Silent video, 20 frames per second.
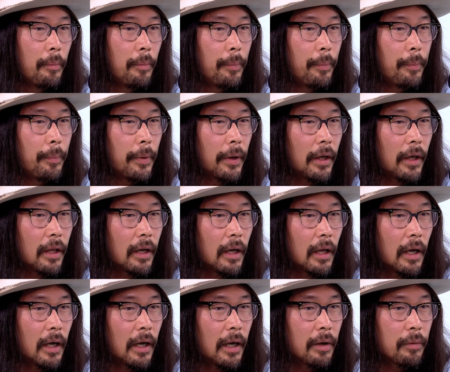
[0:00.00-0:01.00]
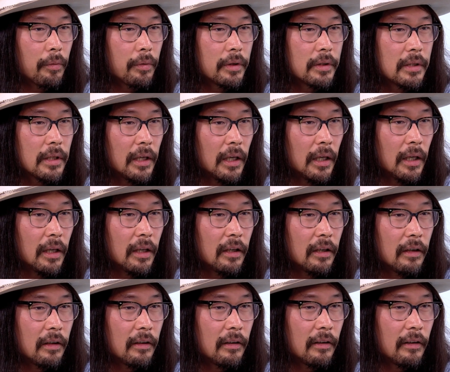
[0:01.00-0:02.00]
but I was
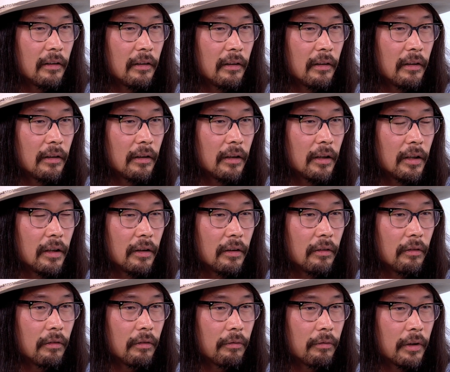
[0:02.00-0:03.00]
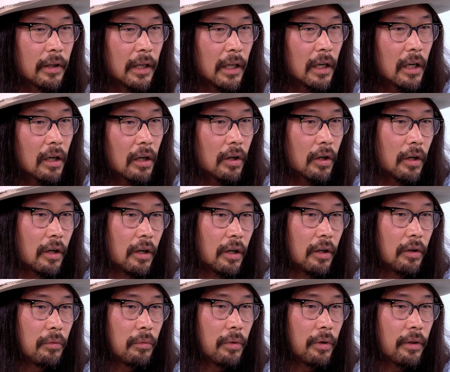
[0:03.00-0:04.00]
in,
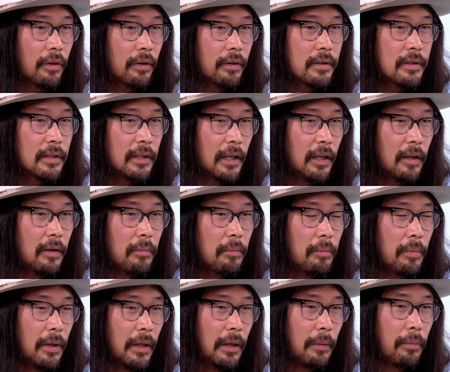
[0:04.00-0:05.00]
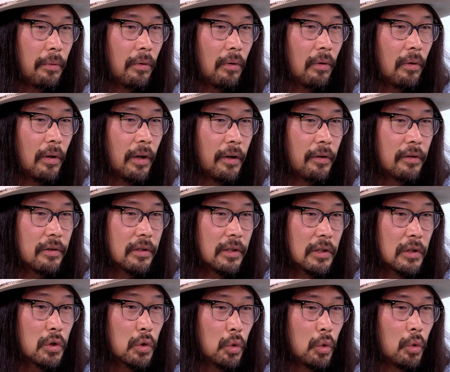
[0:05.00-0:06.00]
kindergarten with the same people I was in
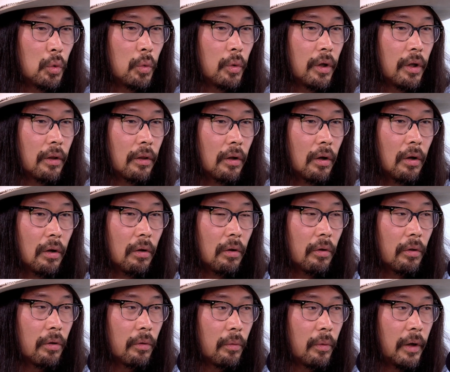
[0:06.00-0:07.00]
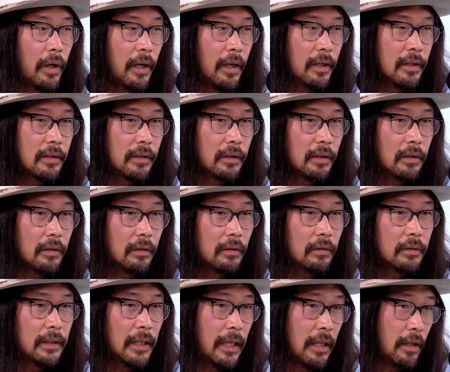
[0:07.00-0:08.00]
school with all the way till
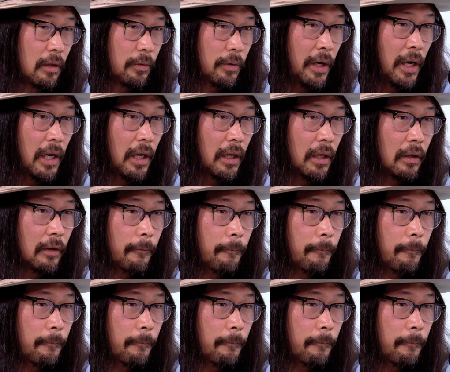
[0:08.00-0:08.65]
10th grade.